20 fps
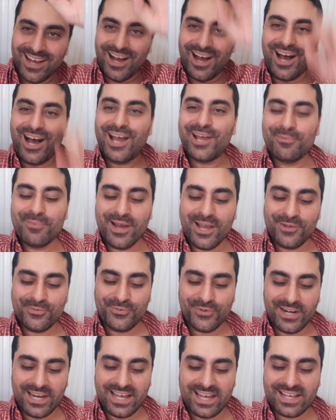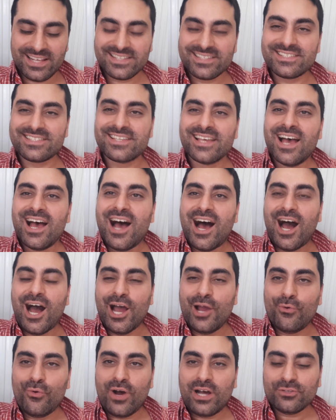Hi my friends,
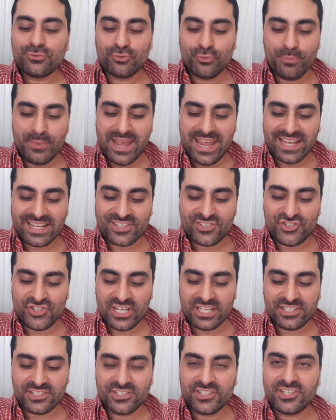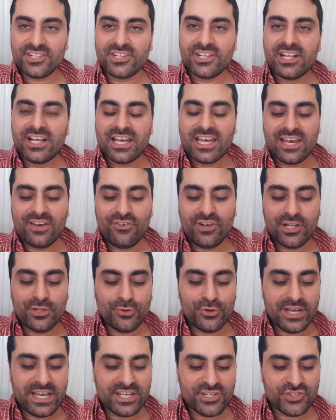I want to make general
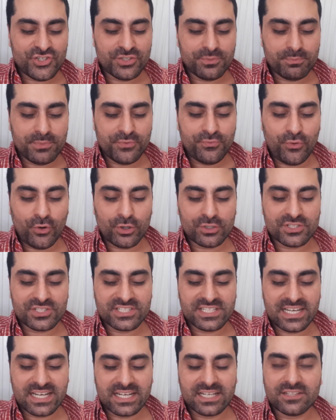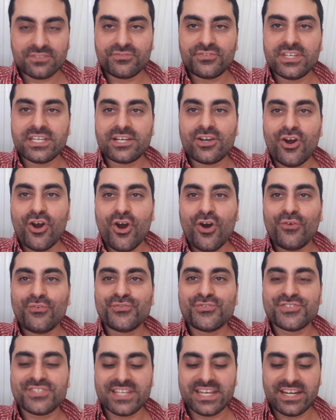evaluation before the second week
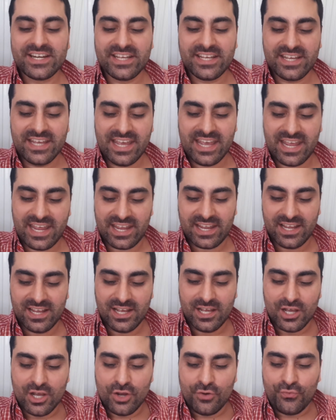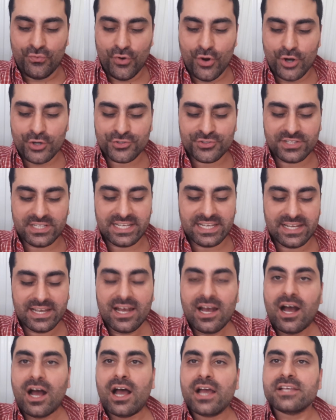of Serie A. Firstly,
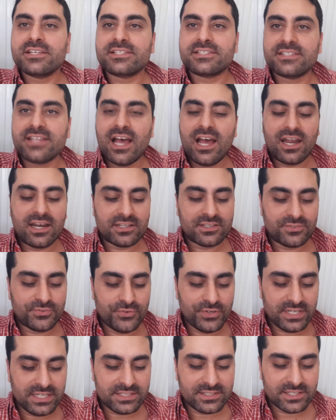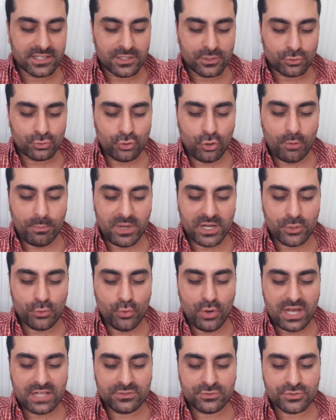I start with
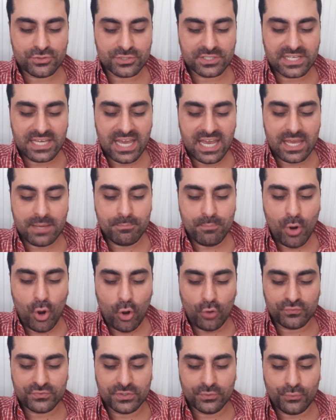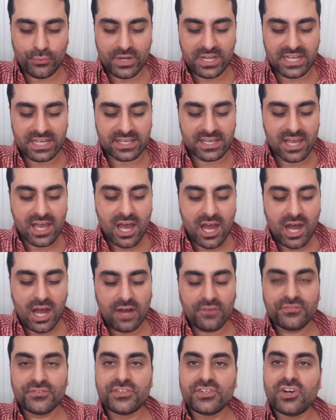Roma-Juventus game of the week.
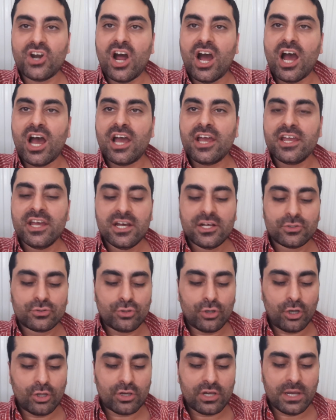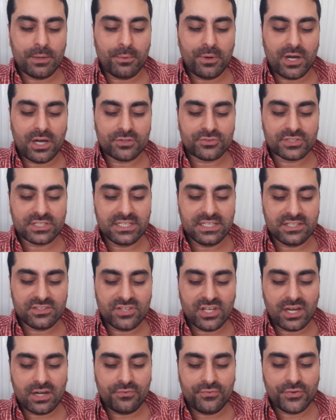After I talk about
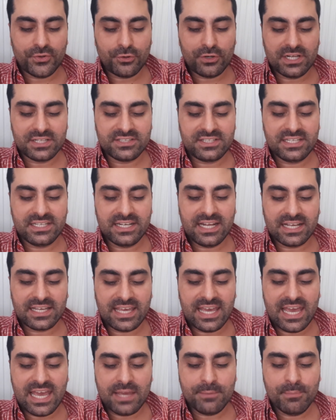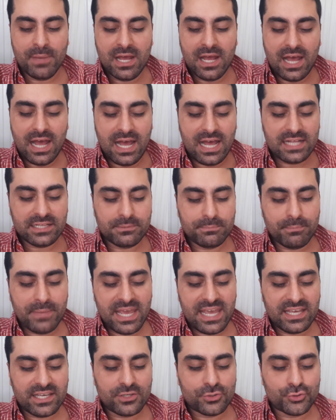Inter-Fiorentina game and
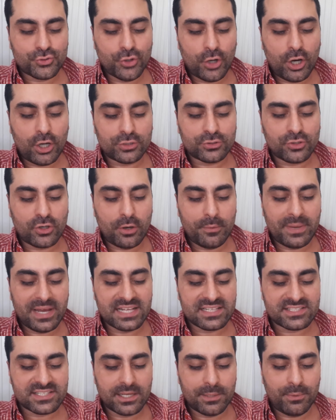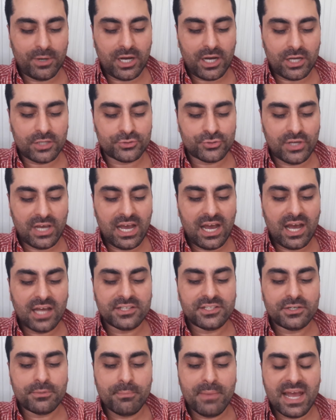make short comments about
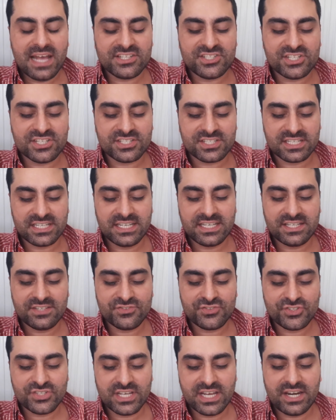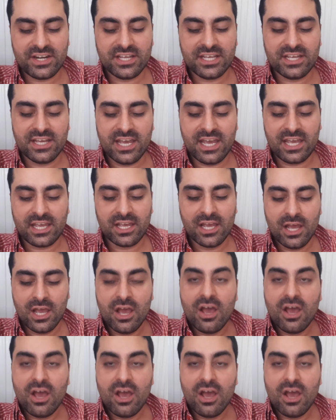other matches in Serie A.